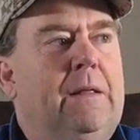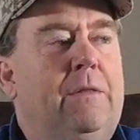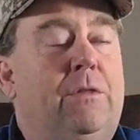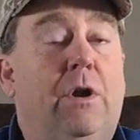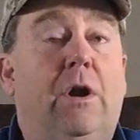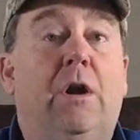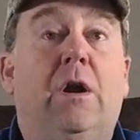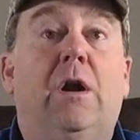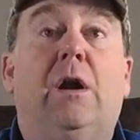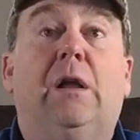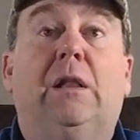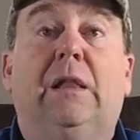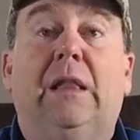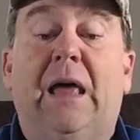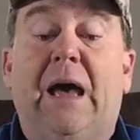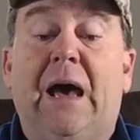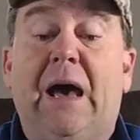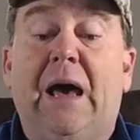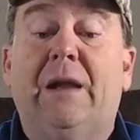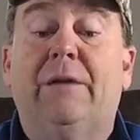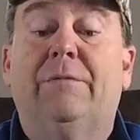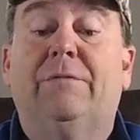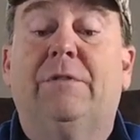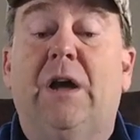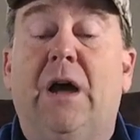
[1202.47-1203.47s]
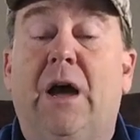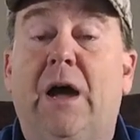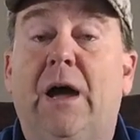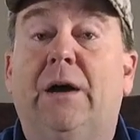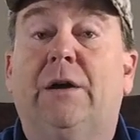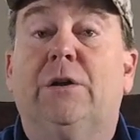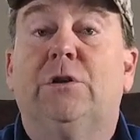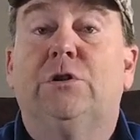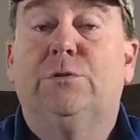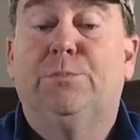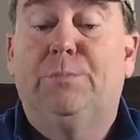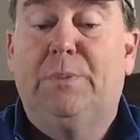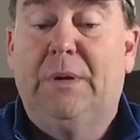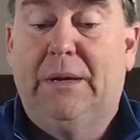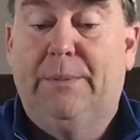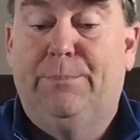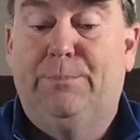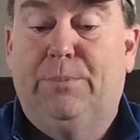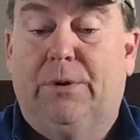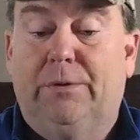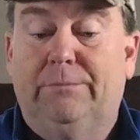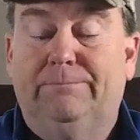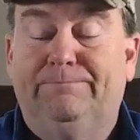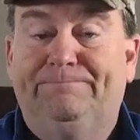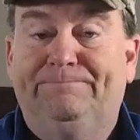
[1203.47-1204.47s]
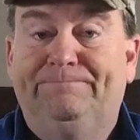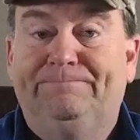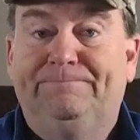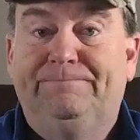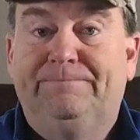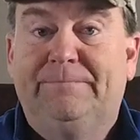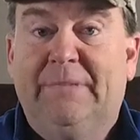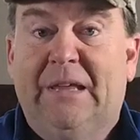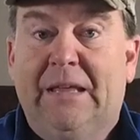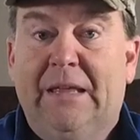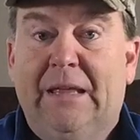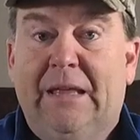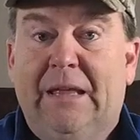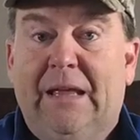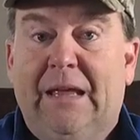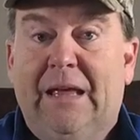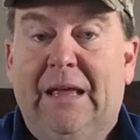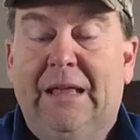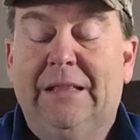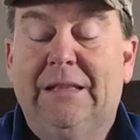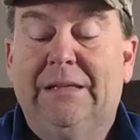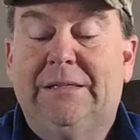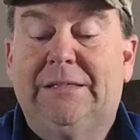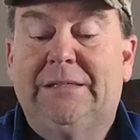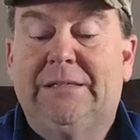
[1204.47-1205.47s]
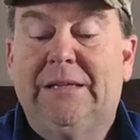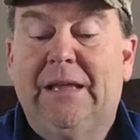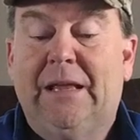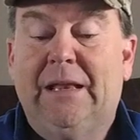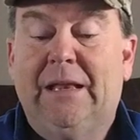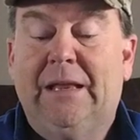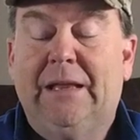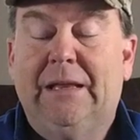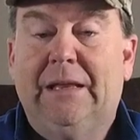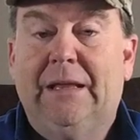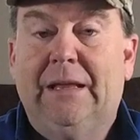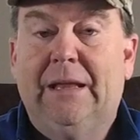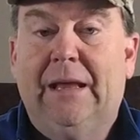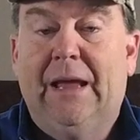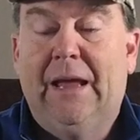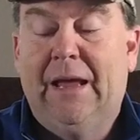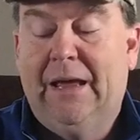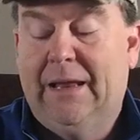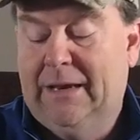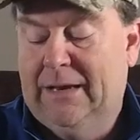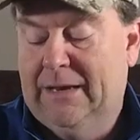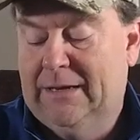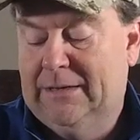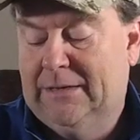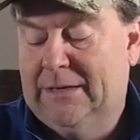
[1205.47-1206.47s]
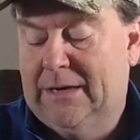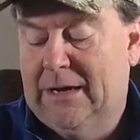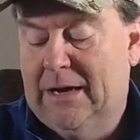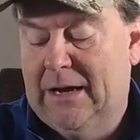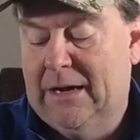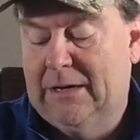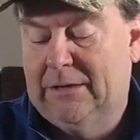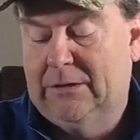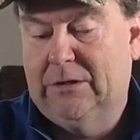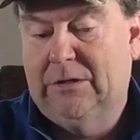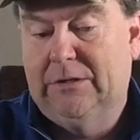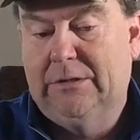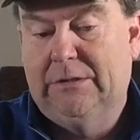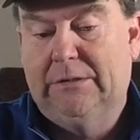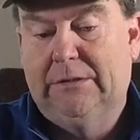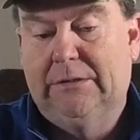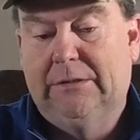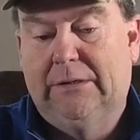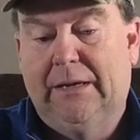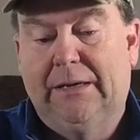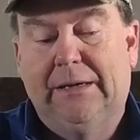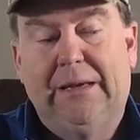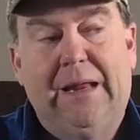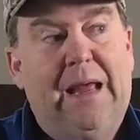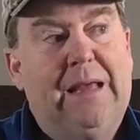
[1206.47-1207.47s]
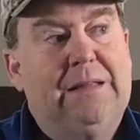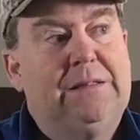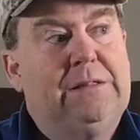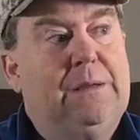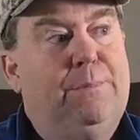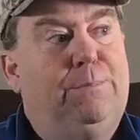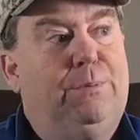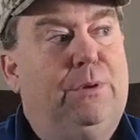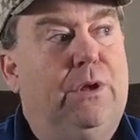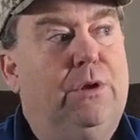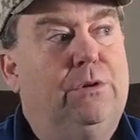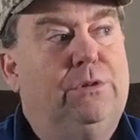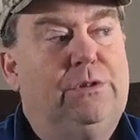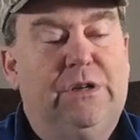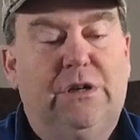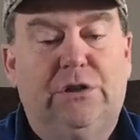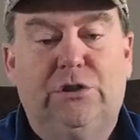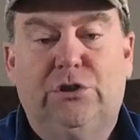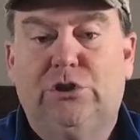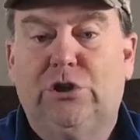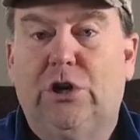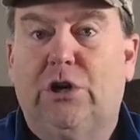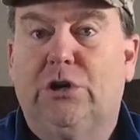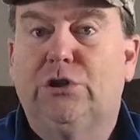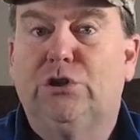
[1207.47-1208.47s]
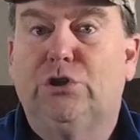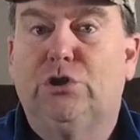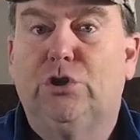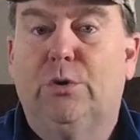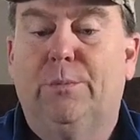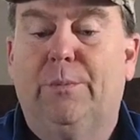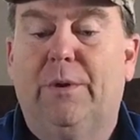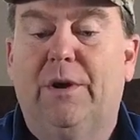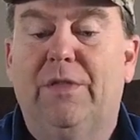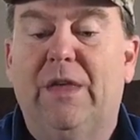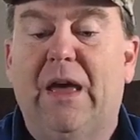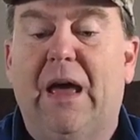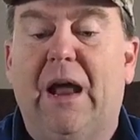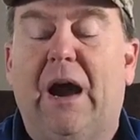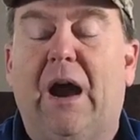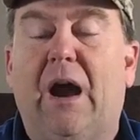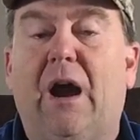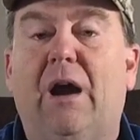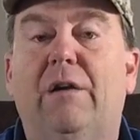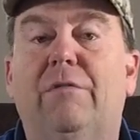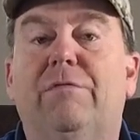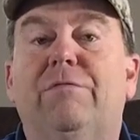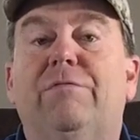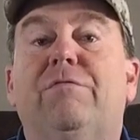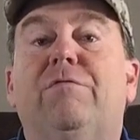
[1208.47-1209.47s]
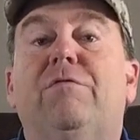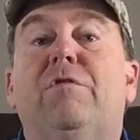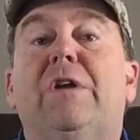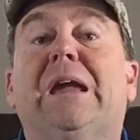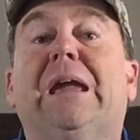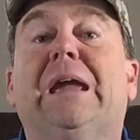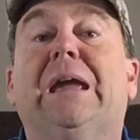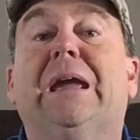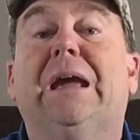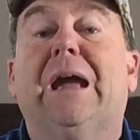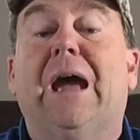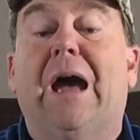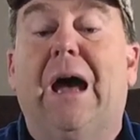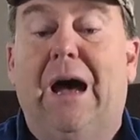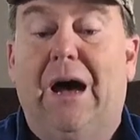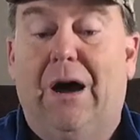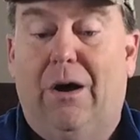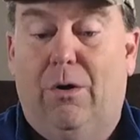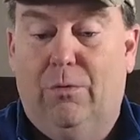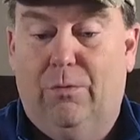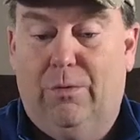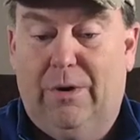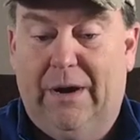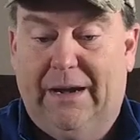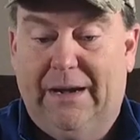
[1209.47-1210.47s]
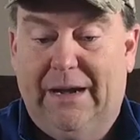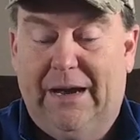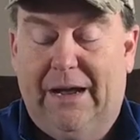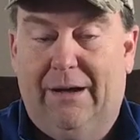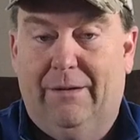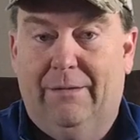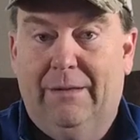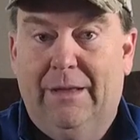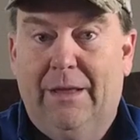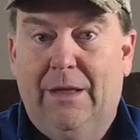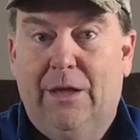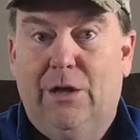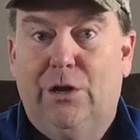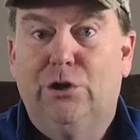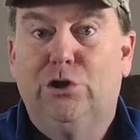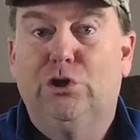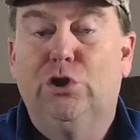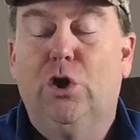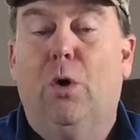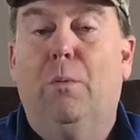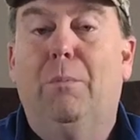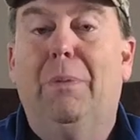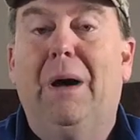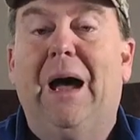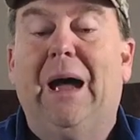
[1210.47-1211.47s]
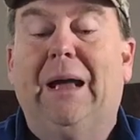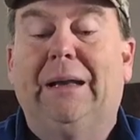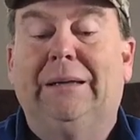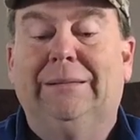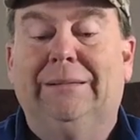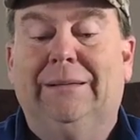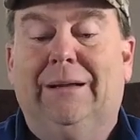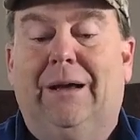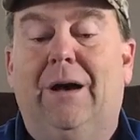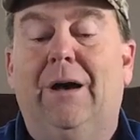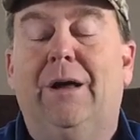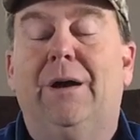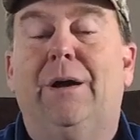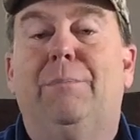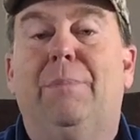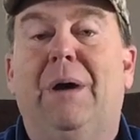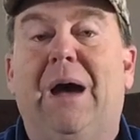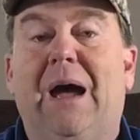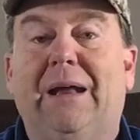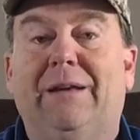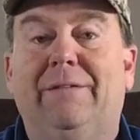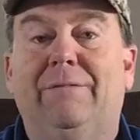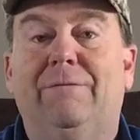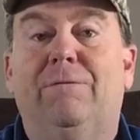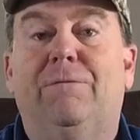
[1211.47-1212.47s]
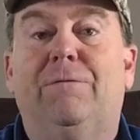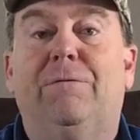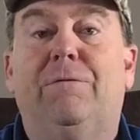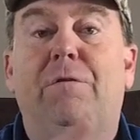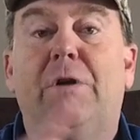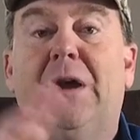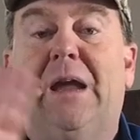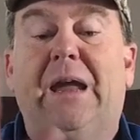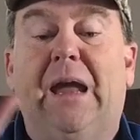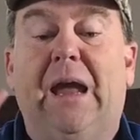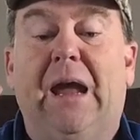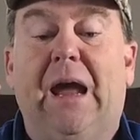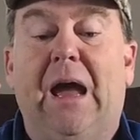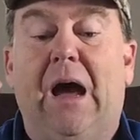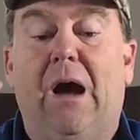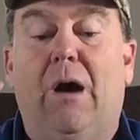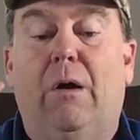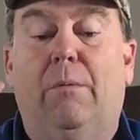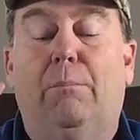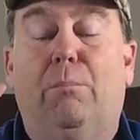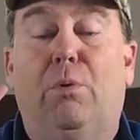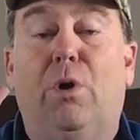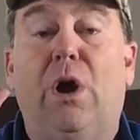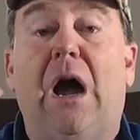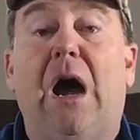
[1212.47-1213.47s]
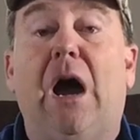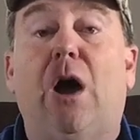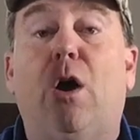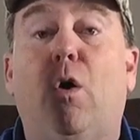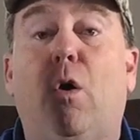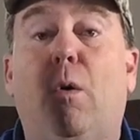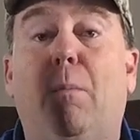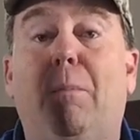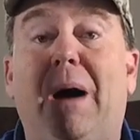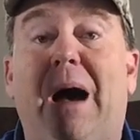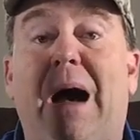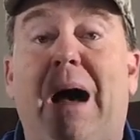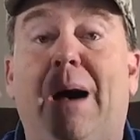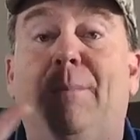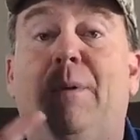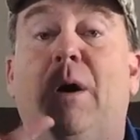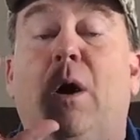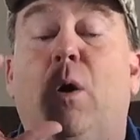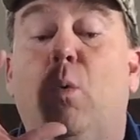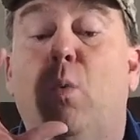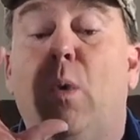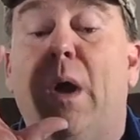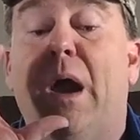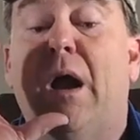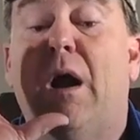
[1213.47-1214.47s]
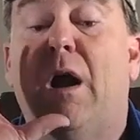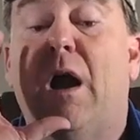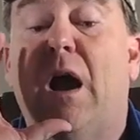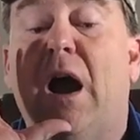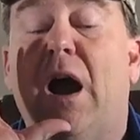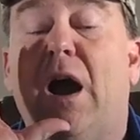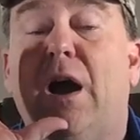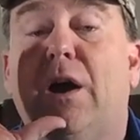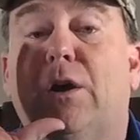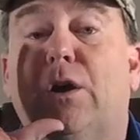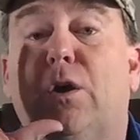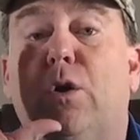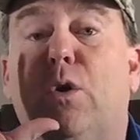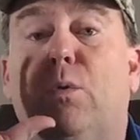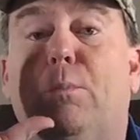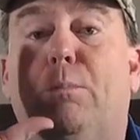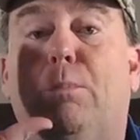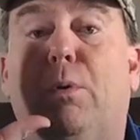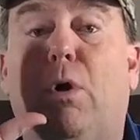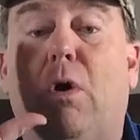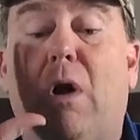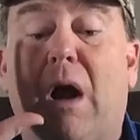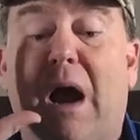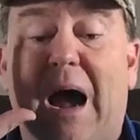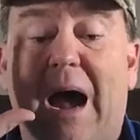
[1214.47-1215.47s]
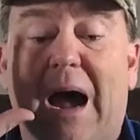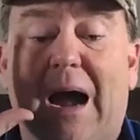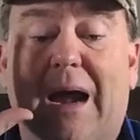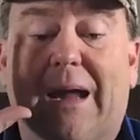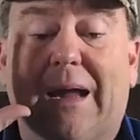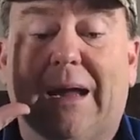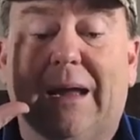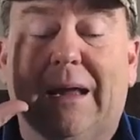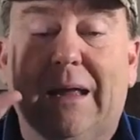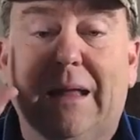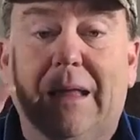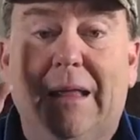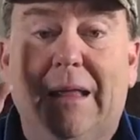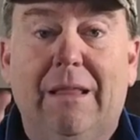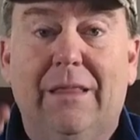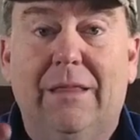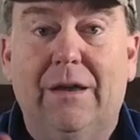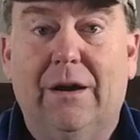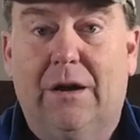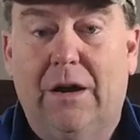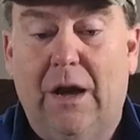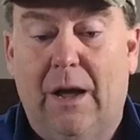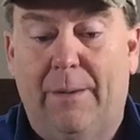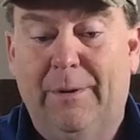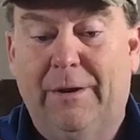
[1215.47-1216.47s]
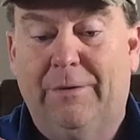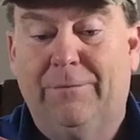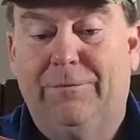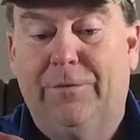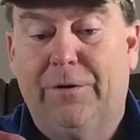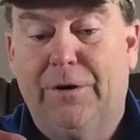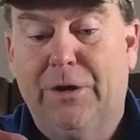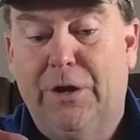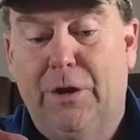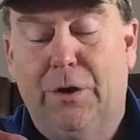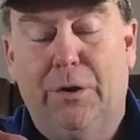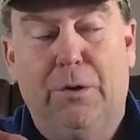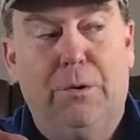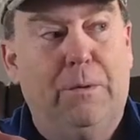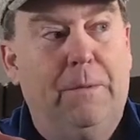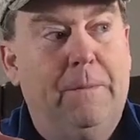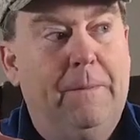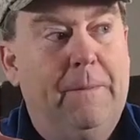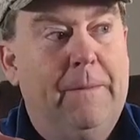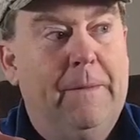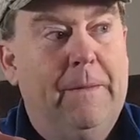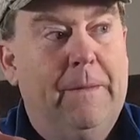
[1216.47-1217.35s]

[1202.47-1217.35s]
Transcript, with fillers: There are a lot of Congress people in the Senate and in Congress, like Nancy Pelosi and Chuck Schumer, that are freaking out right now. Joe Biden, Hunter Biden, freaking out. Barack Obama, where are you, Barack? They're coming for you.